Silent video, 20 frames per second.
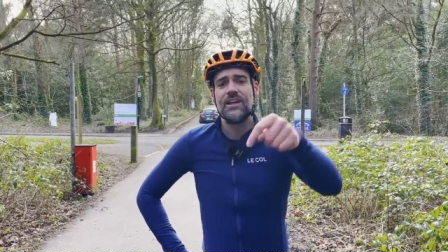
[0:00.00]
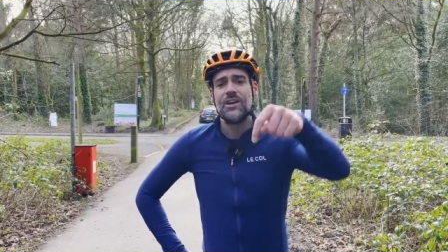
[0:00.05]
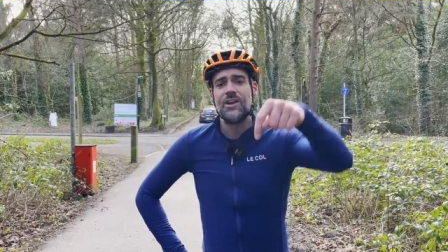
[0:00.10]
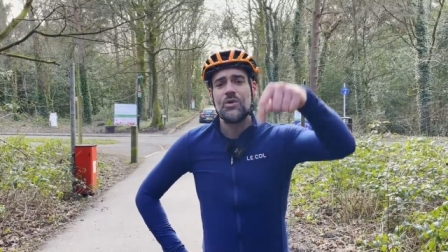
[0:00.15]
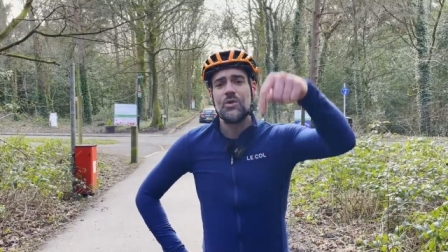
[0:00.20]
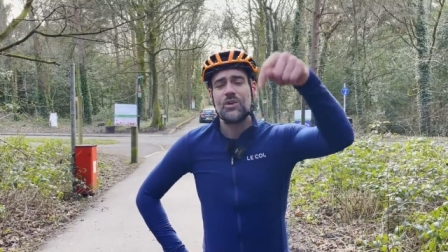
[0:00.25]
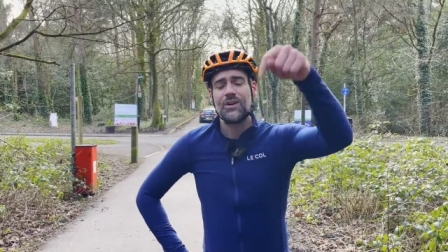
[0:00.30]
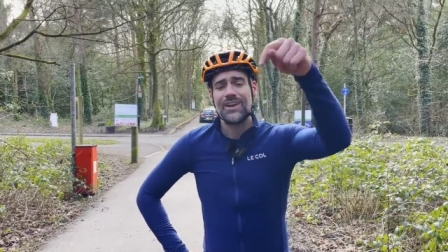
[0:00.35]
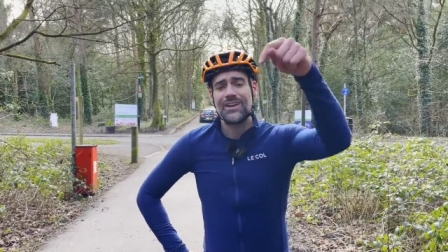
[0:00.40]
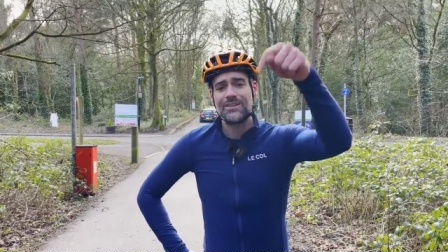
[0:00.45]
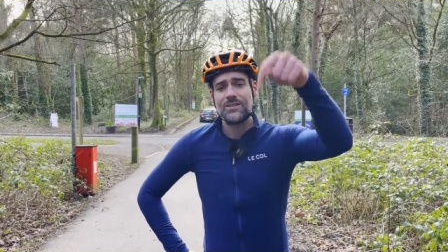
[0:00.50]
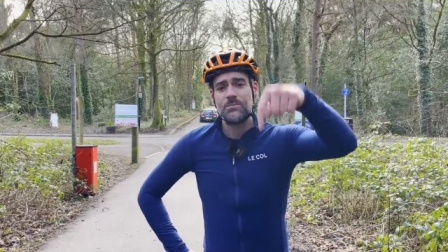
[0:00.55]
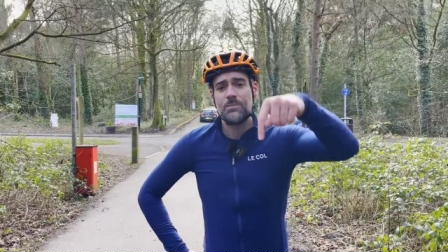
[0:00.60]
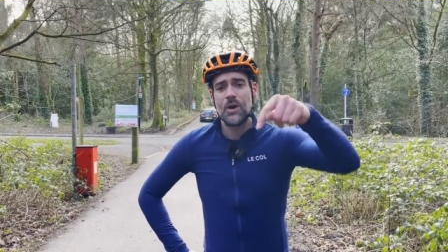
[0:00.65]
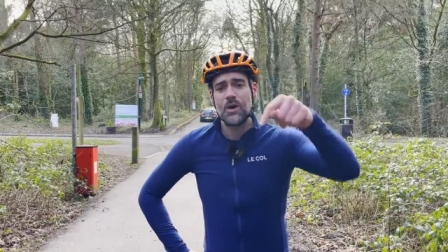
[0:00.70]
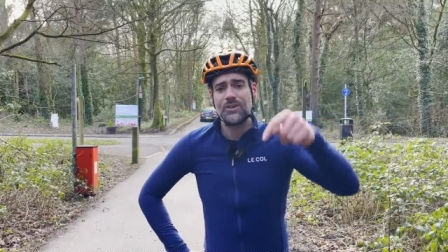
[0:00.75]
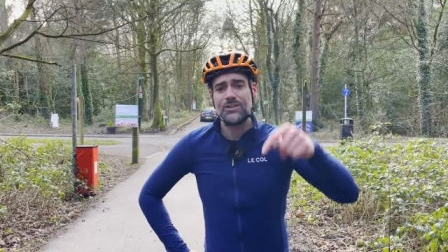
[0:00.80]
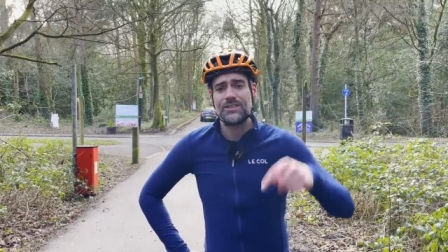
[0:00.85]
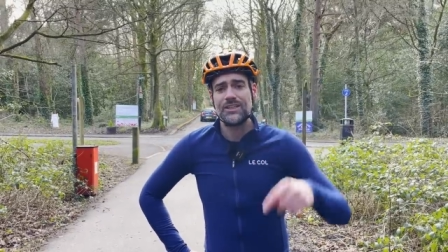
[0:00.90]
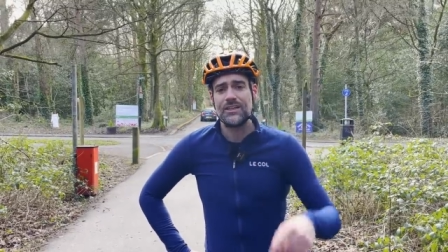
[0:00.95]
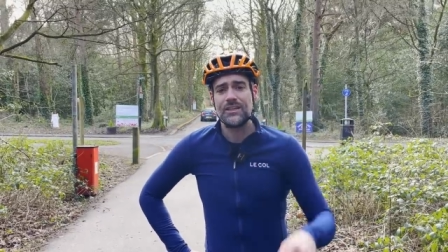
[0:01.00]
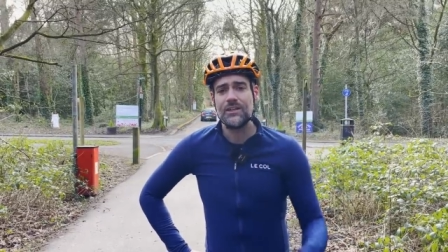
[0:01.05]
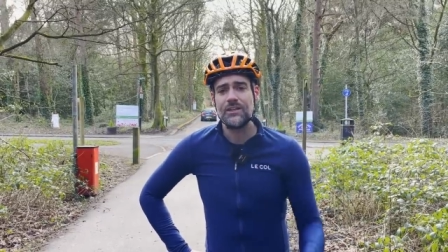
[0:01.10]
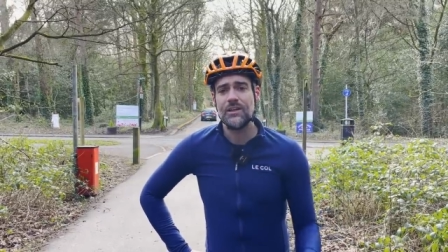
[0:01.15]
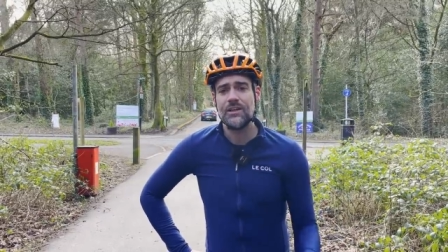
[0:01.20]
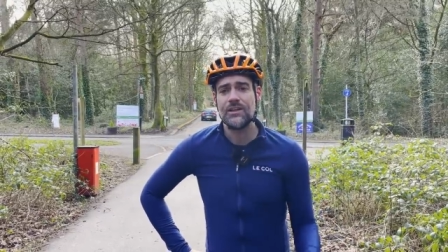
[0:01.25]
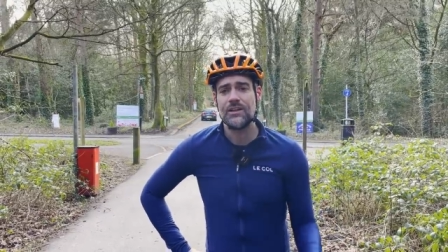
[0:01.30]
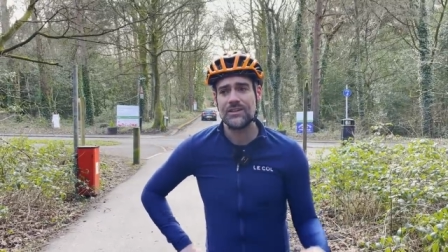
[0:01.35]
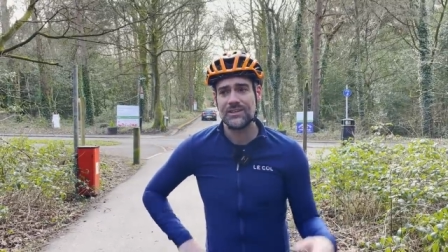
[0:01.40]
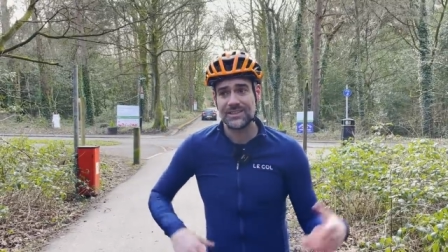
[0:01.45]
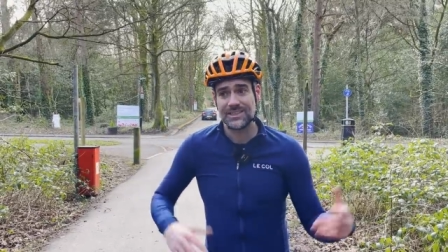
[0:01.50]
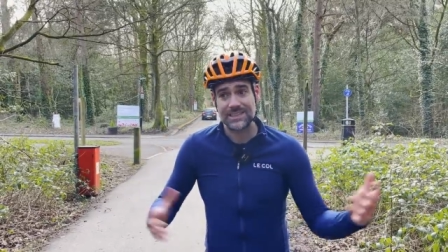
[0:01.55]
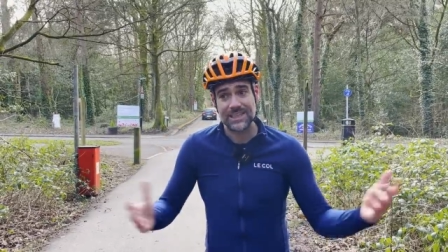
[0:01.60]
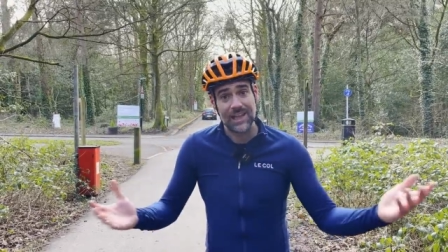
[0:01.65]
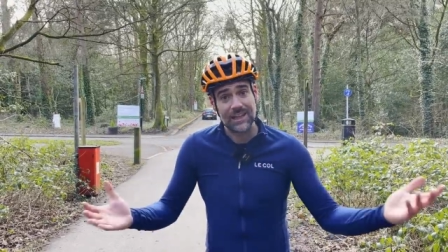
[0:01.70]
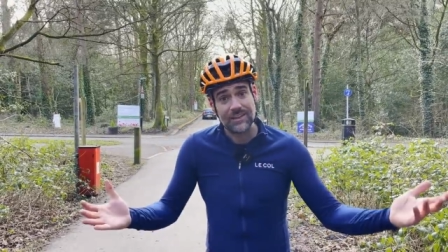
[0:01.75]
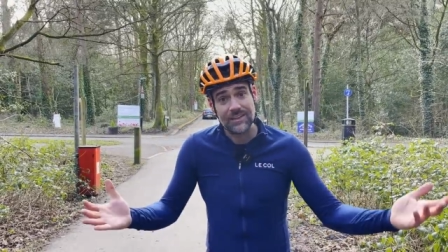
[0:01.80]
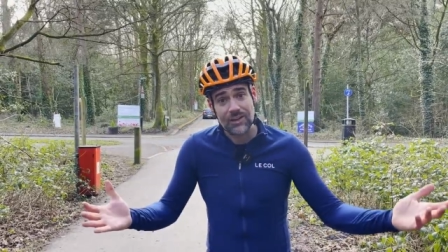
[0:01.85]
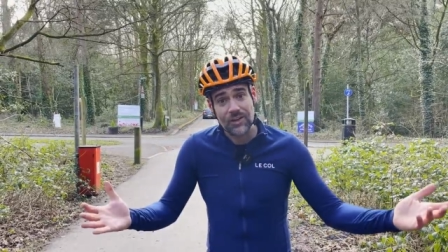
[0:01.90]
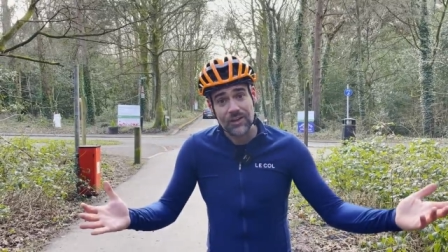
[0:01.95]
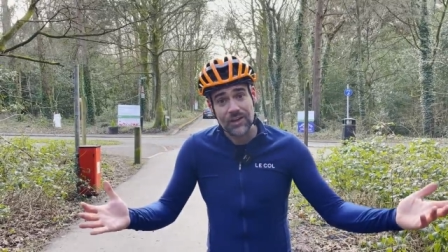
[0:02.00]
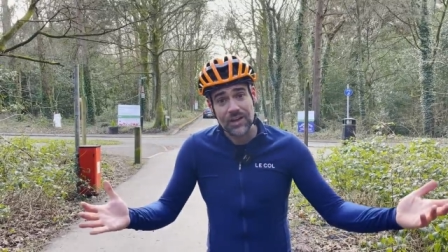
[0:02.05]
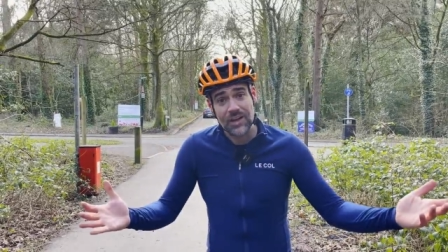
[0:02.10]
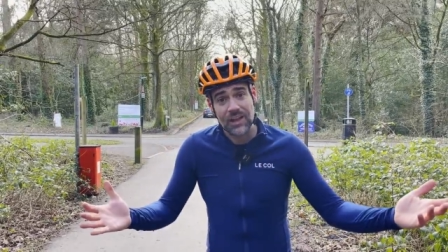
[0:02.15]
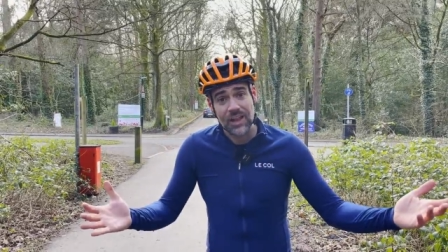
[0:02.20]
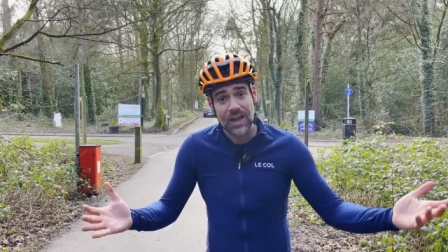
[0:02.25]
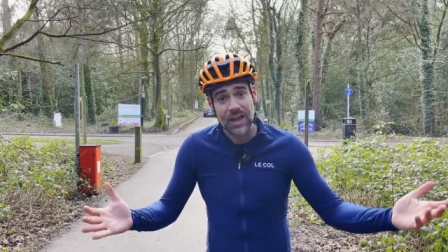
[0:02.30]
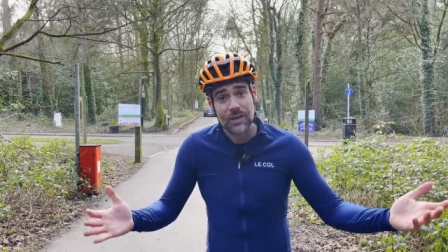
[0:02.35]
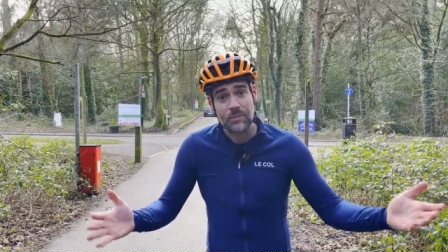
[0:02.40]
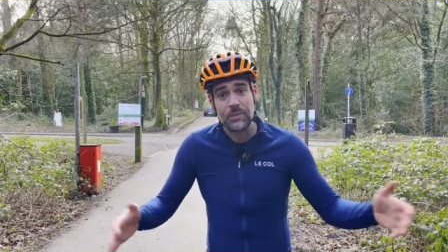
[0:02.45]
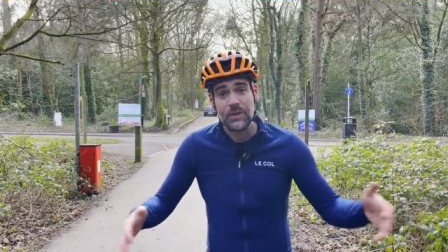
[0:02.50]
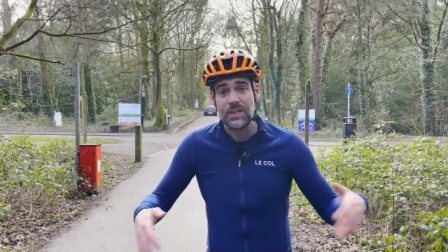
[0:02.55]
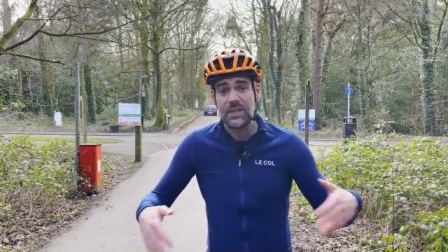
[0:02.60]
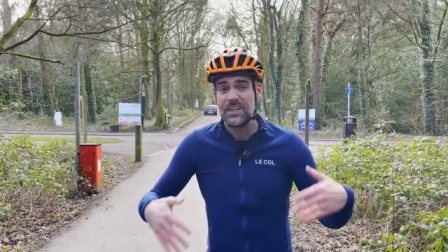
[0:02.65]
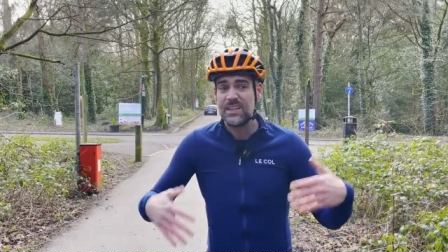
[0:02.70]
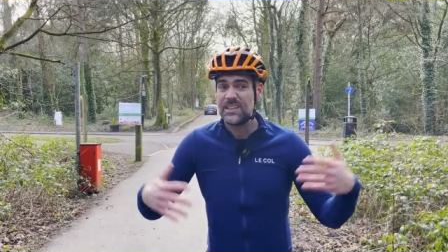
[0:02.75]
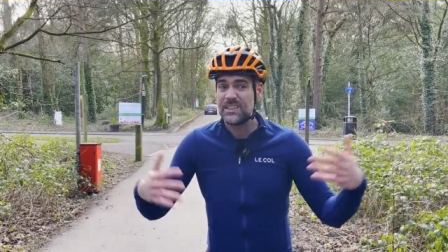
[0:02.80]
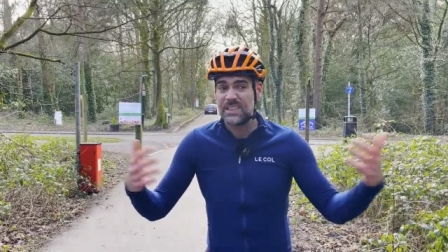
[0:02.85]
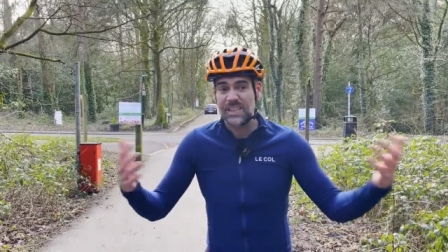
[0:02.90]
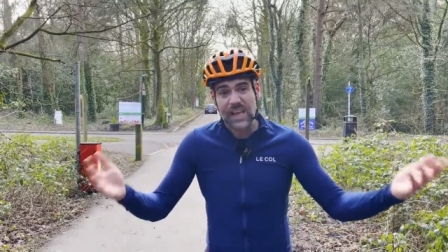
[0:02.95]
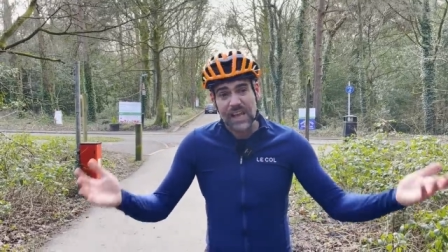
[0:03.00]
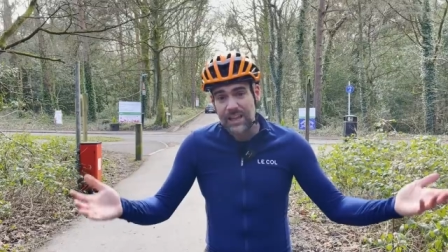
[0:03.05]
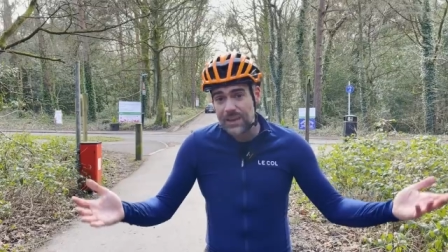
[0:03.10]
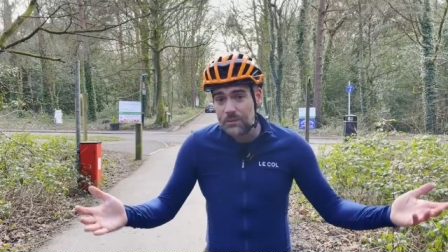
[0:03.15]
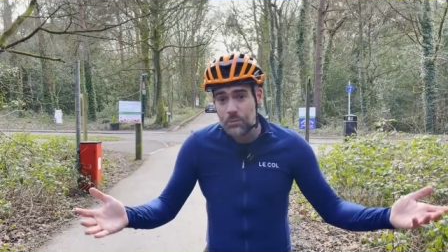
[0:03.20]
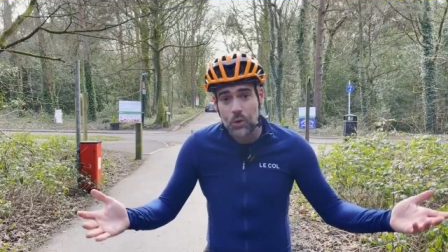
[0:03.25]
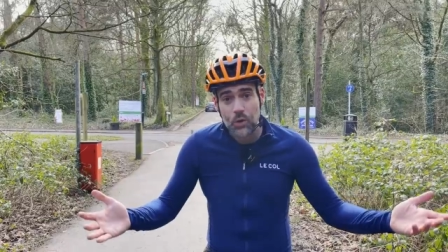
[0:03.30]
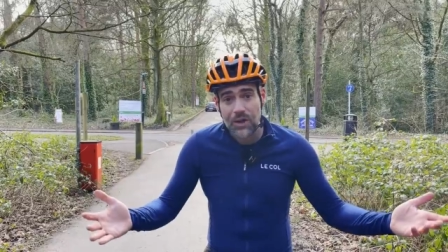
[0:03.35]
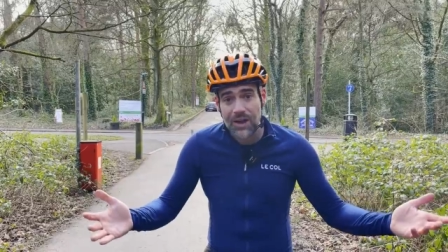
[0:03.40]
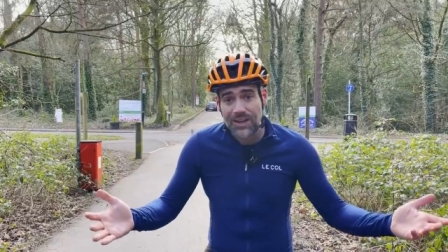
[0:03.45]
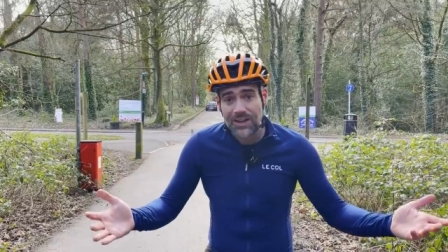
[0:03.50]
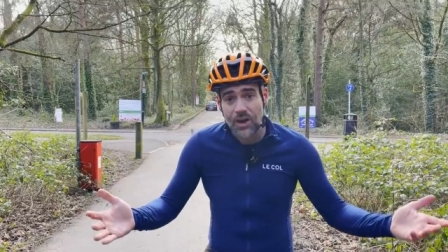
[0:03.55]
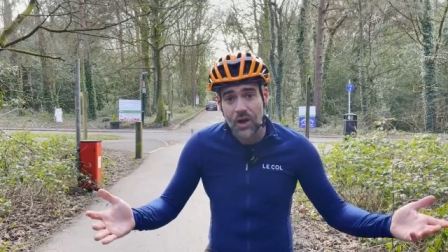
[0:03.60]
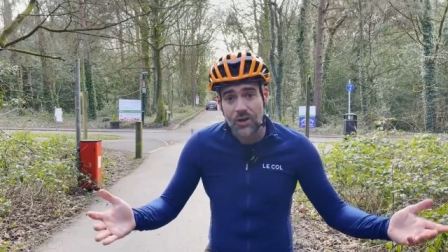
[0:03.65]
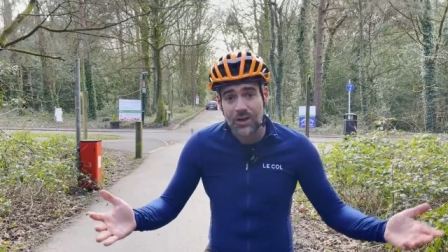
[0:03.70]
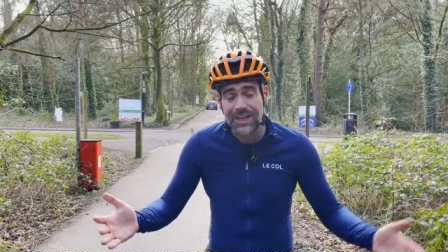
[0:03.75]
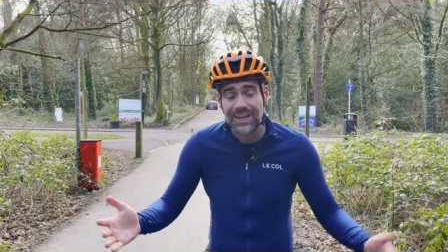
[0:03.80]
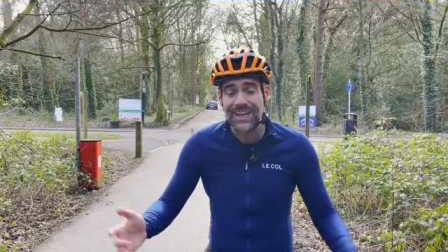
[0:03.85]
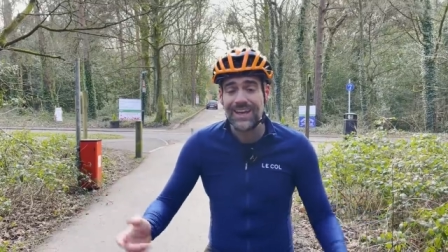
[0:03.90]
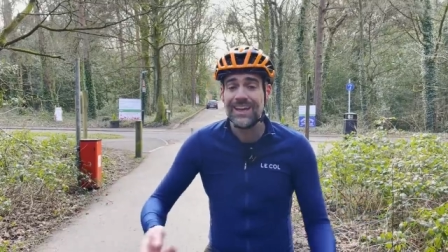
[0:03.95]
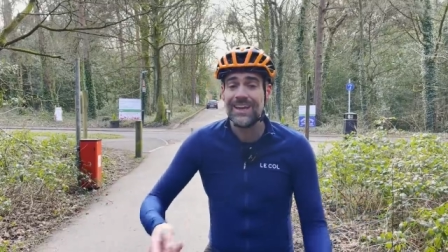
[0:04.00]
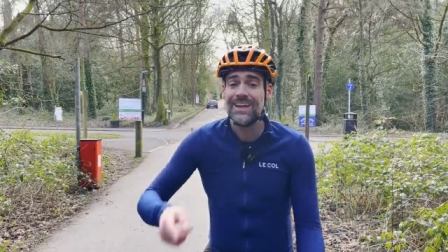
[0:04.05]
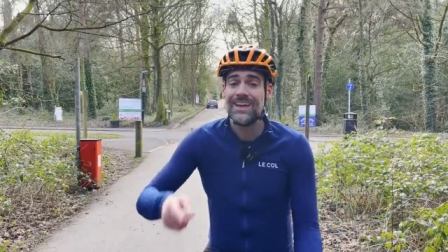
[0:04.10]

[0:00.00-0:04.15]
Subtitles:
we'll go down to Box Hill, slightly longer climb, slightly more iconic,